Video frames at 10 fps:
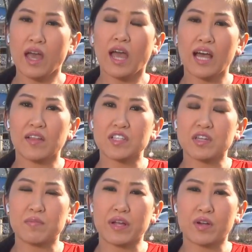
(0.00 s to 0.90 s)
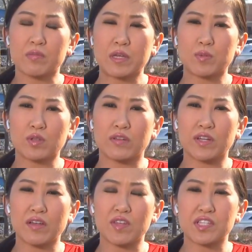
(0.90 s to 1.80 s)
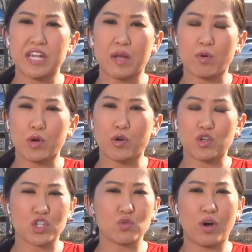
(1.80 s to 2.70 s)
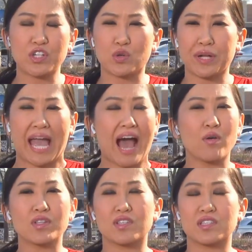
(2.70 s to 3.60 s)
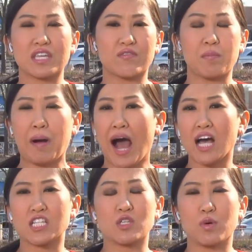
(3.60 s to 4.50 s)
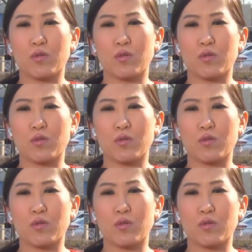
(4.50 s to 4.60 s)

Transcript: Alex and Marion, people living in this neighborhood are just wondering how is this even possible?